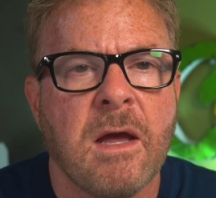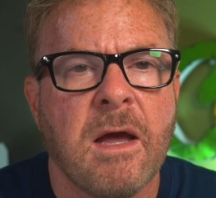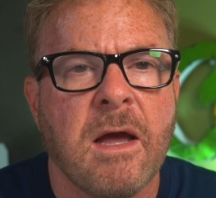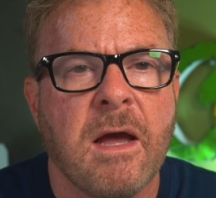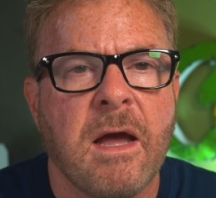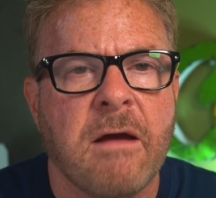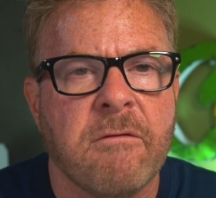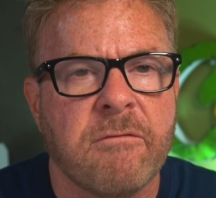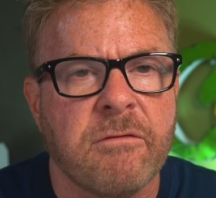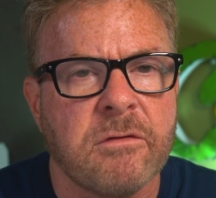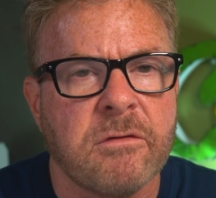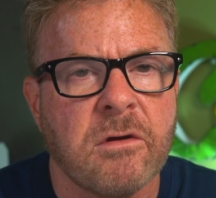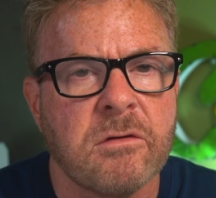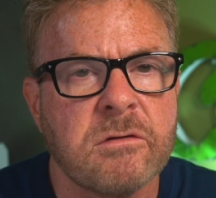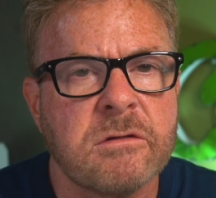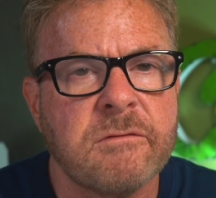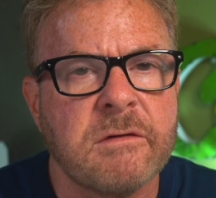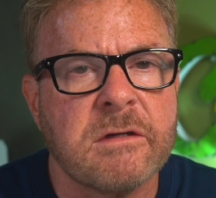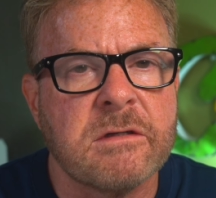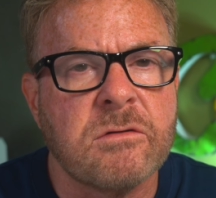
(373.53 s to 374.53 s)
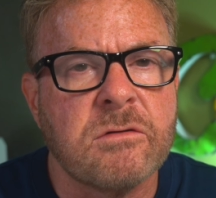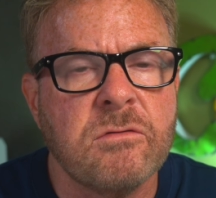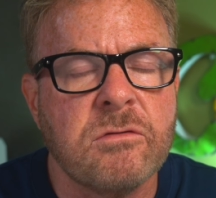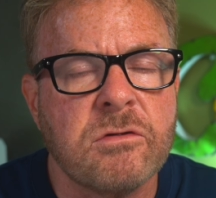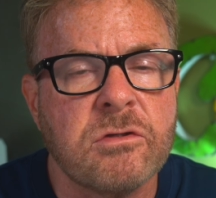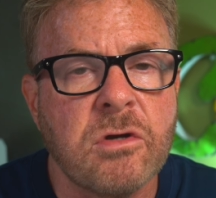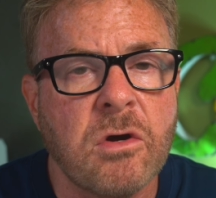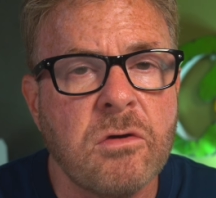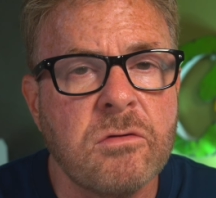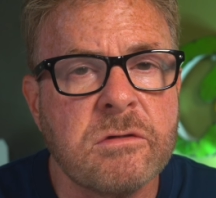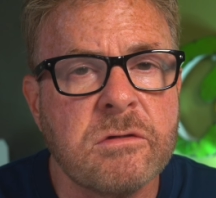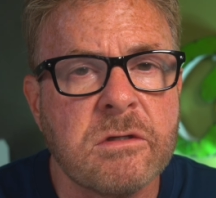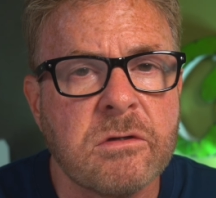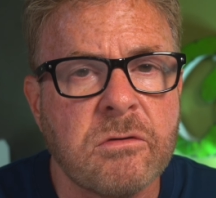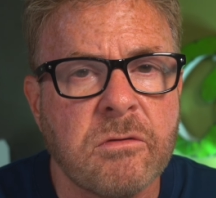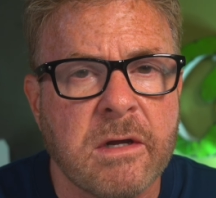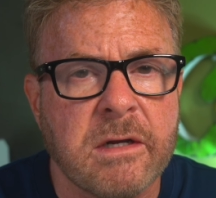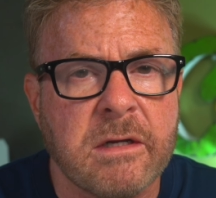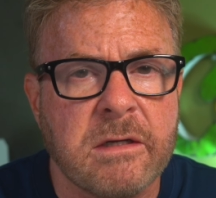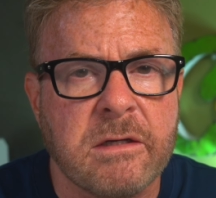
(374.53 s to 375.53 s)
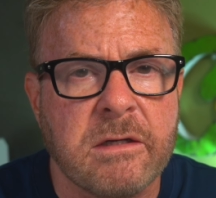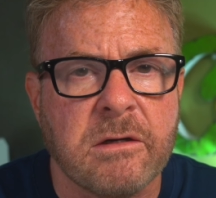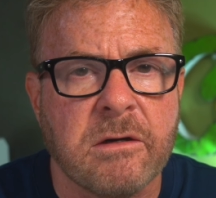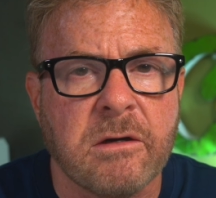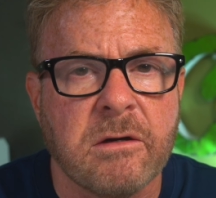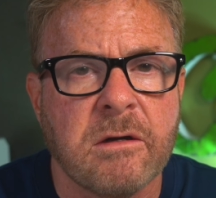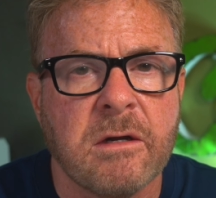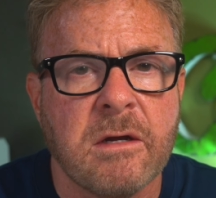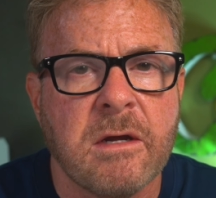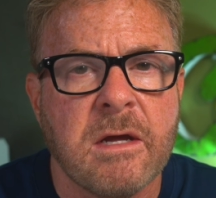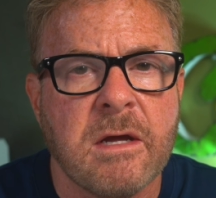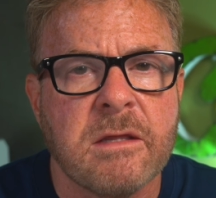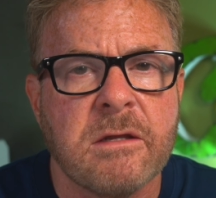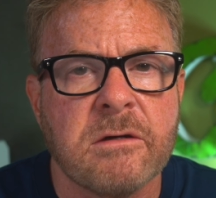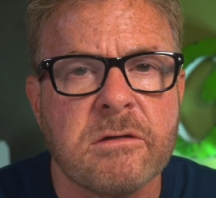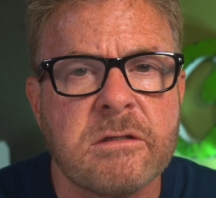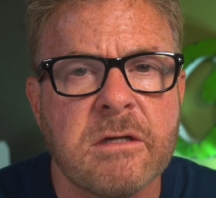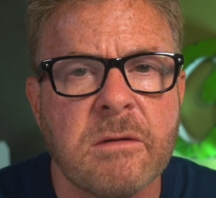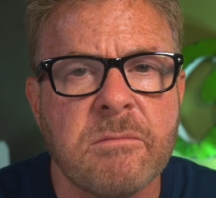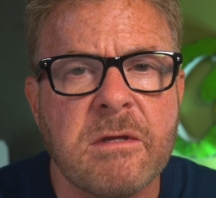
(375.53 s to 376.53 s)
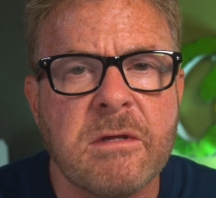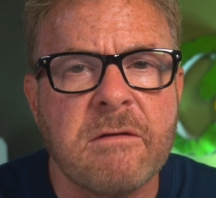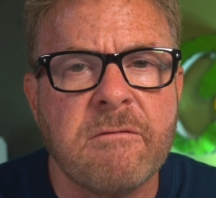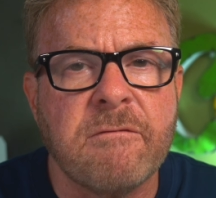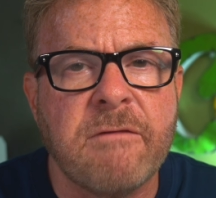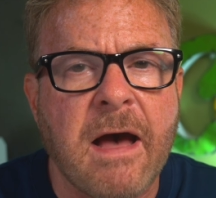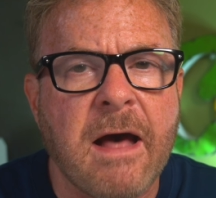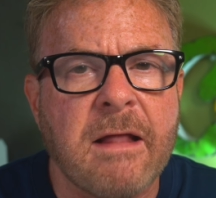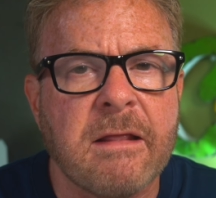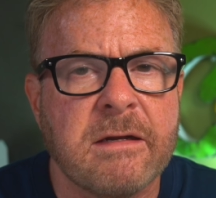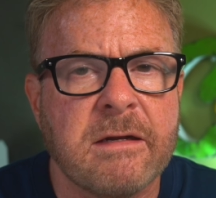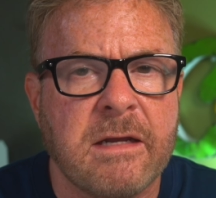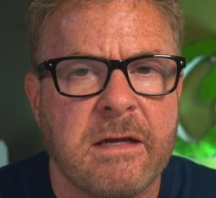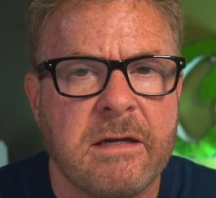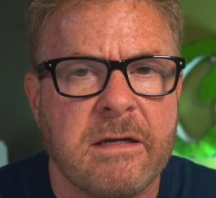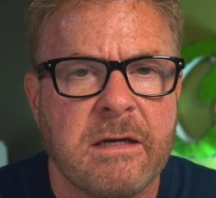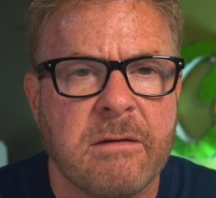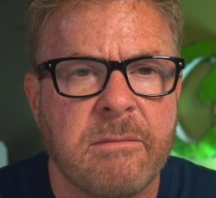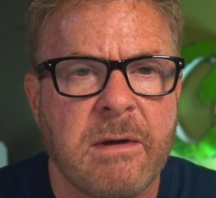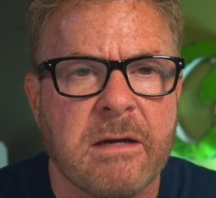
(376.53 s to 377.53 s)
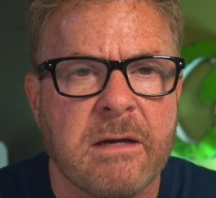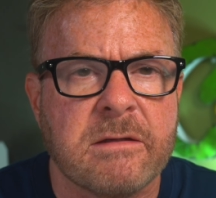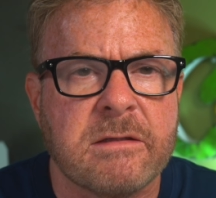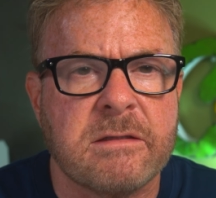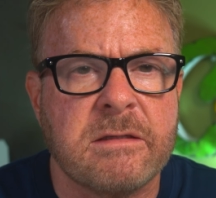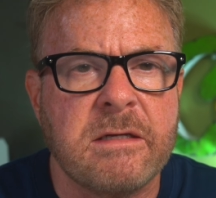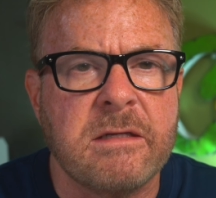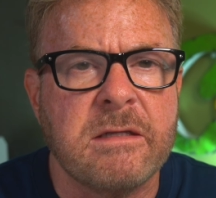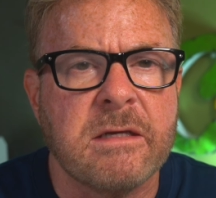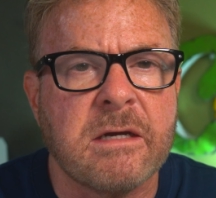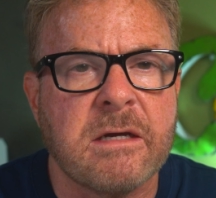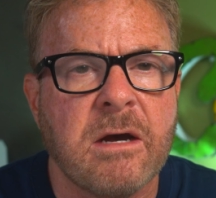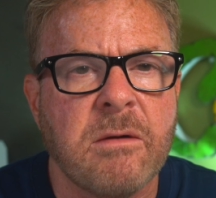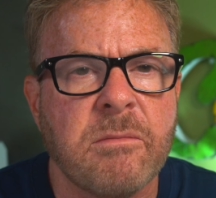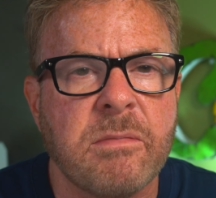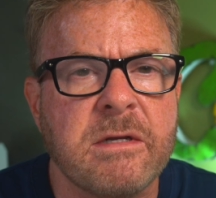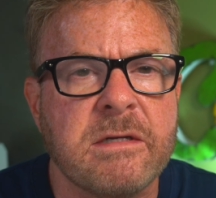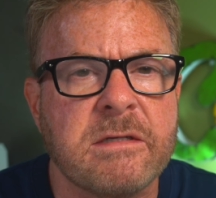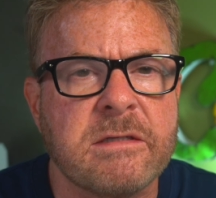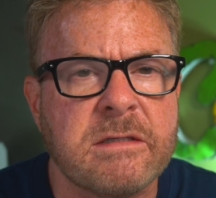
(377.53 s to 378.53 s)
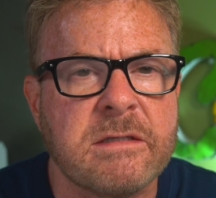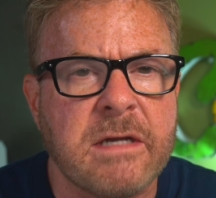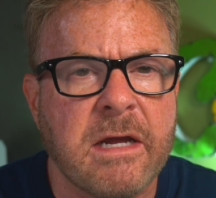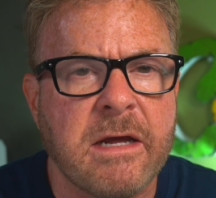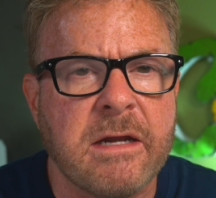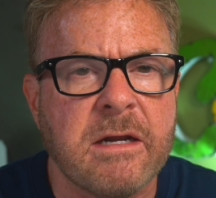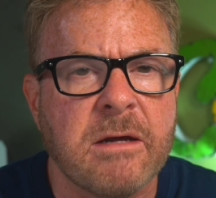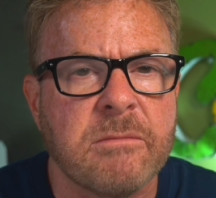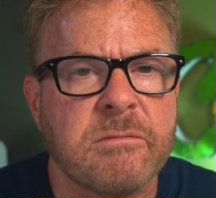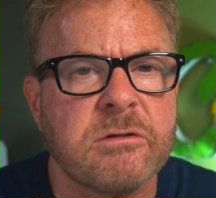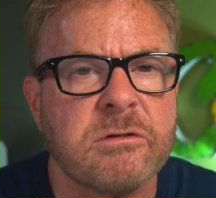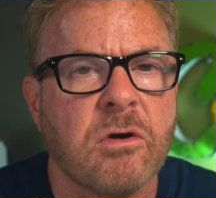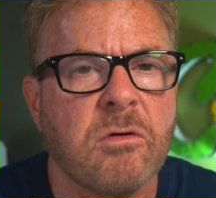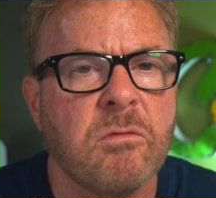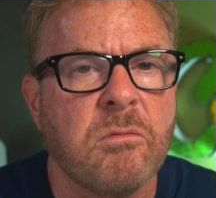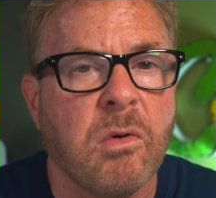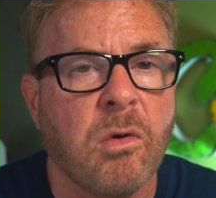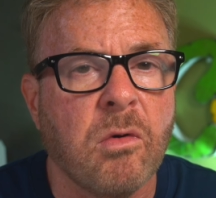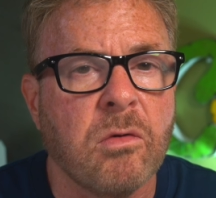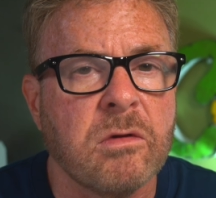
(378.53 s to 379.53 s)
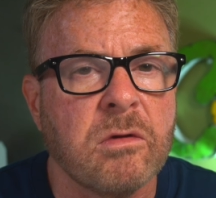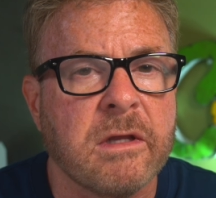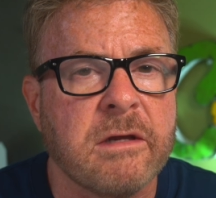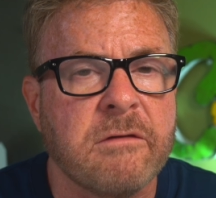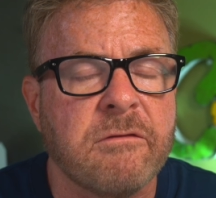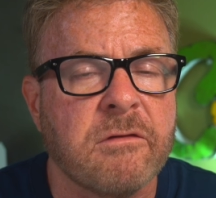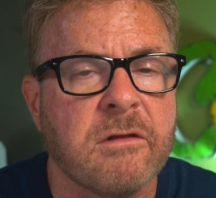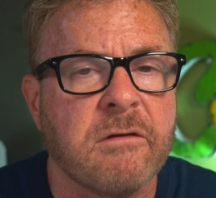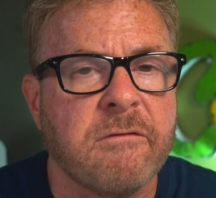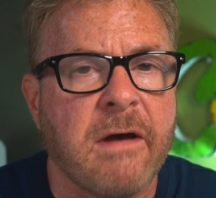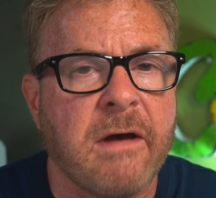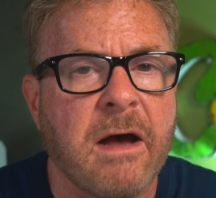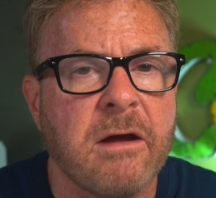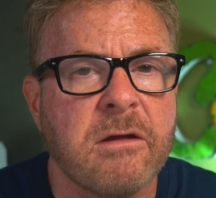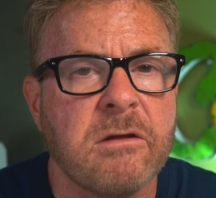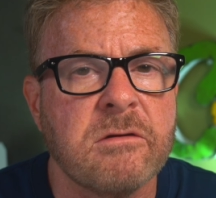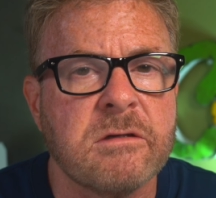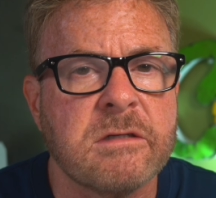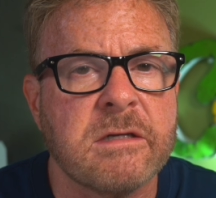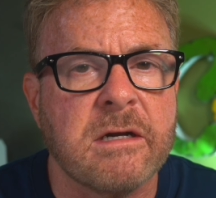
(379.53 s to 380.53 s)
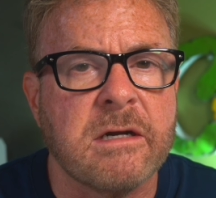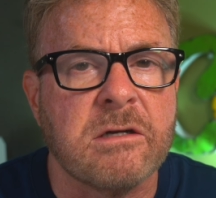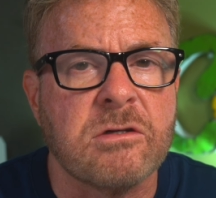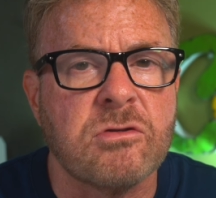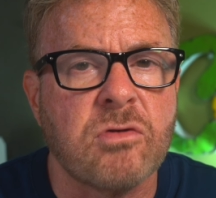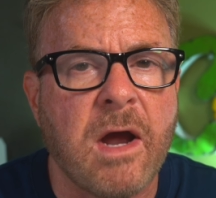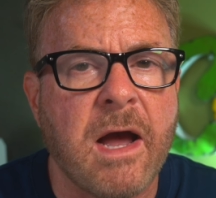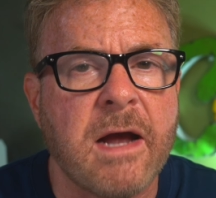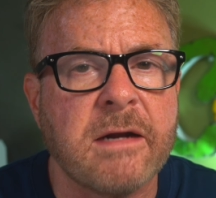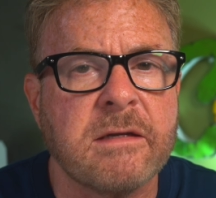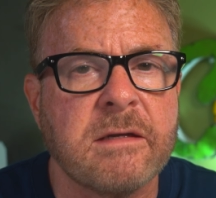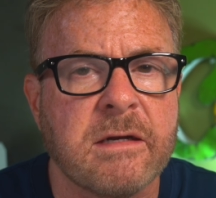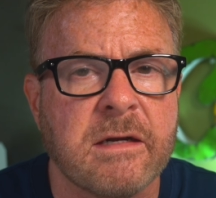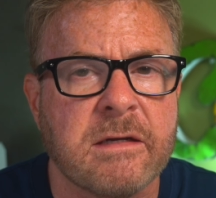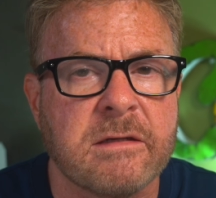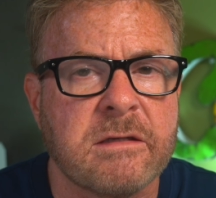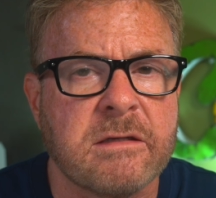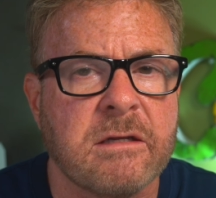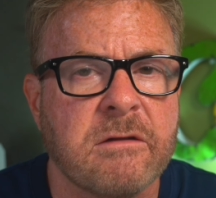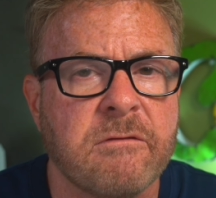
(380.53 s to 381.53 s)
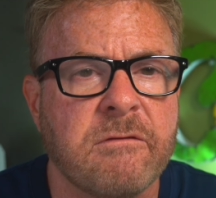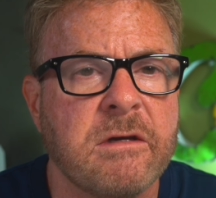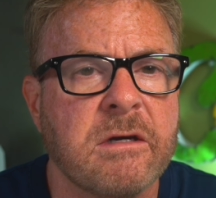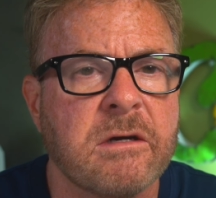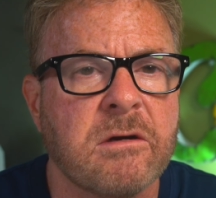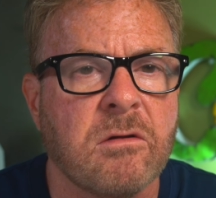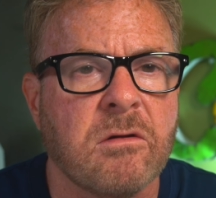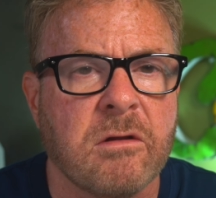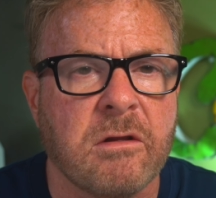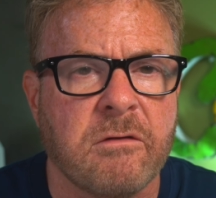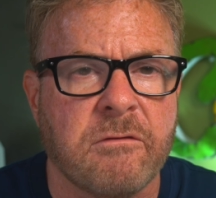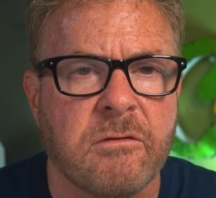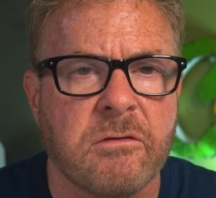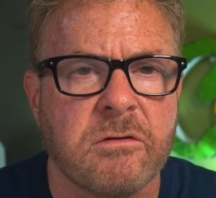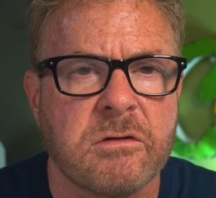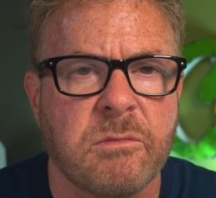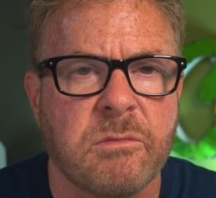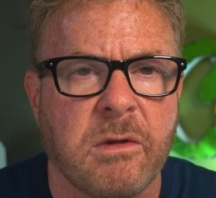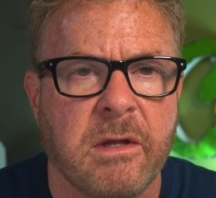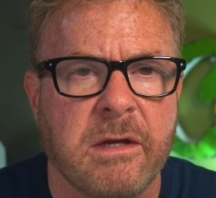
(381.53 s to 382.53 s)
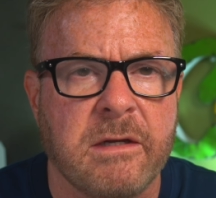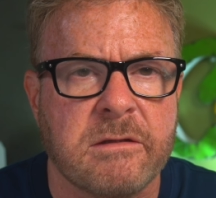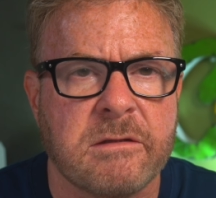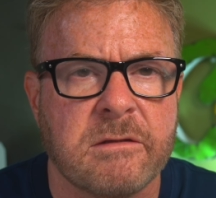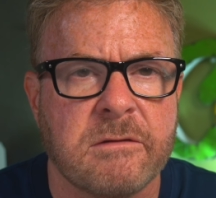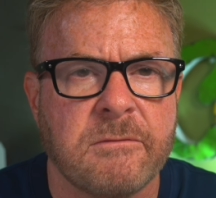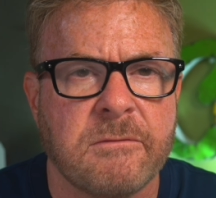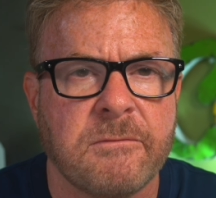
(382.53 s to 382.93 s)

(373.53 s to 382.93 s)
And for those of us who chose the Grenadier, there's something validating about seeing the company stand up so boldly for the values that attracted us to the vehicle in the first place.